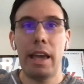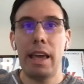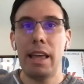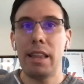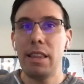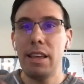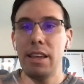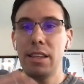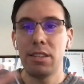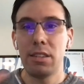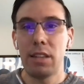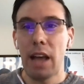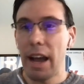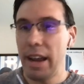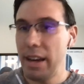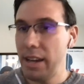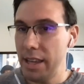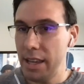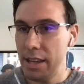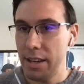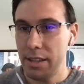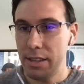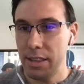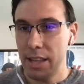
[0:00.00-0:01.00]
Can these
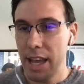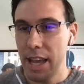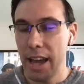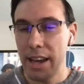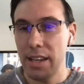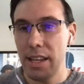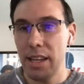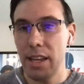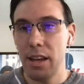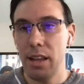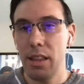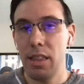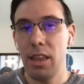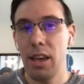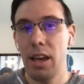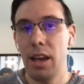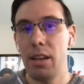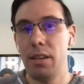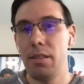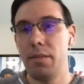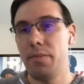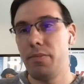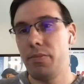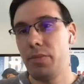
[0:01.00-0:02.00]
idea the idea
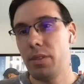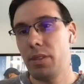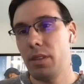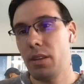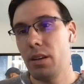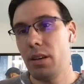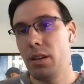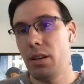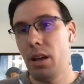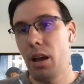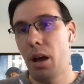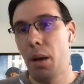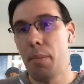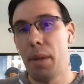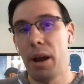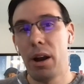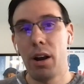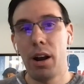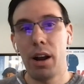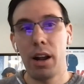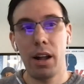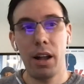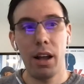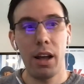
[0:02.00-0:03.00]
that
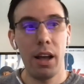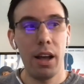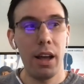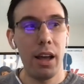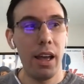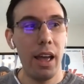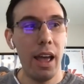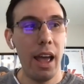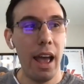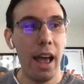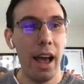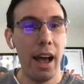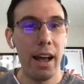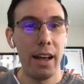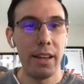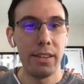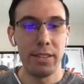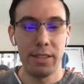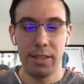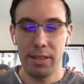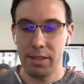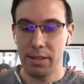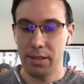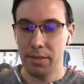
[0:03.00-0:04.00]
America
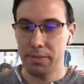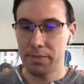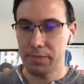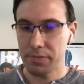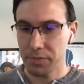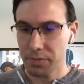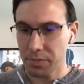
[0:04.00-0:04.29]
has